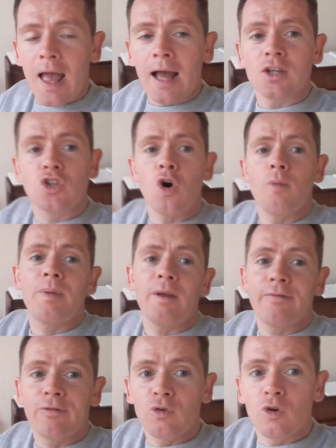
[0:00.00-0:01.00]
And don't be
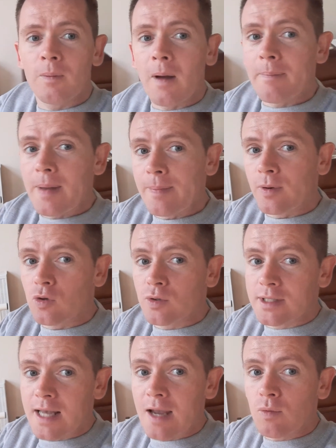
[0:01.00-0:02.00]
fooled by people who
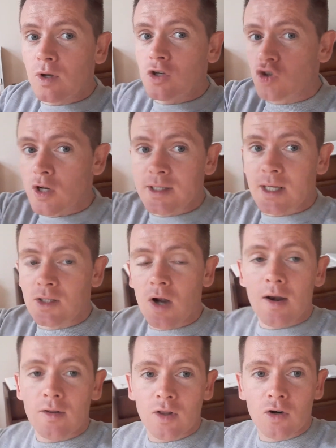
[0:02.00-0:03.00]
say, well, Jesus
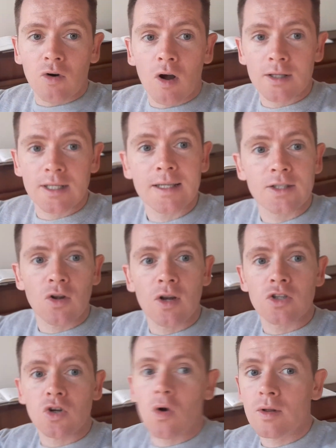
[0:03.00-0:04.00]
died on the cross. He's done
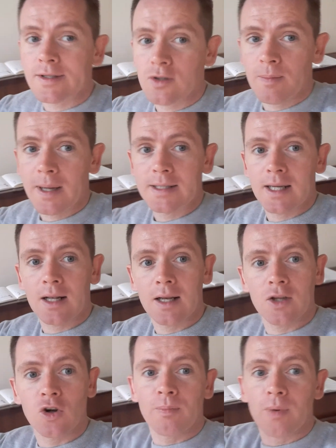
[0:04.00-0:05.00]
it all. So basically,
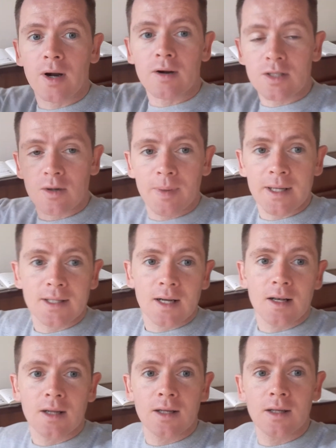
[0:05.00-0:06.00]
your prayers are
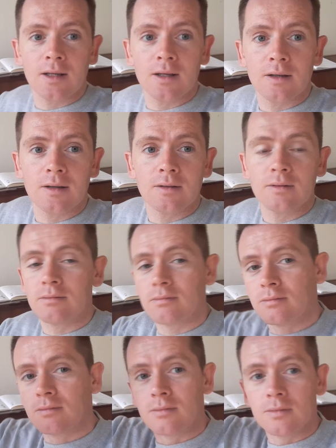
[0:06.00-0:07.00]
basically
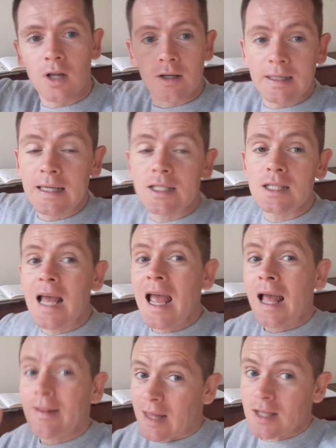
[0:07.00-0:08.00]
not needed.
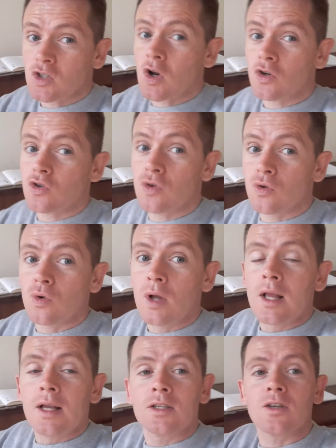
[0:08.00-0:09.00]
That's not true.
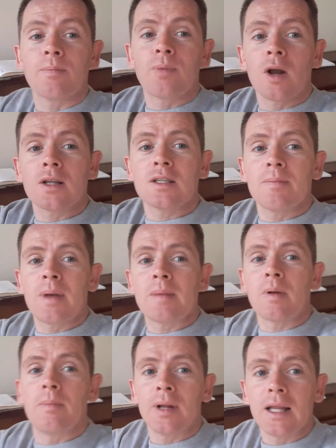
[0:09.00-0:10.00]
Some Protestant
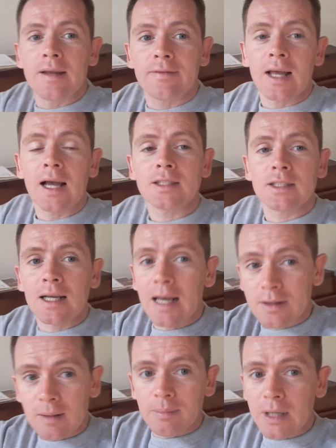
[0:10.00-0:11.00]
people believe that, and
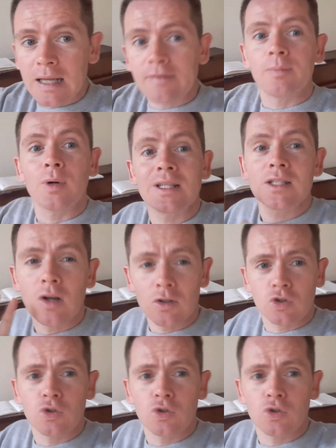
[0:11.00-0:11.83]
let them believe it, but it's not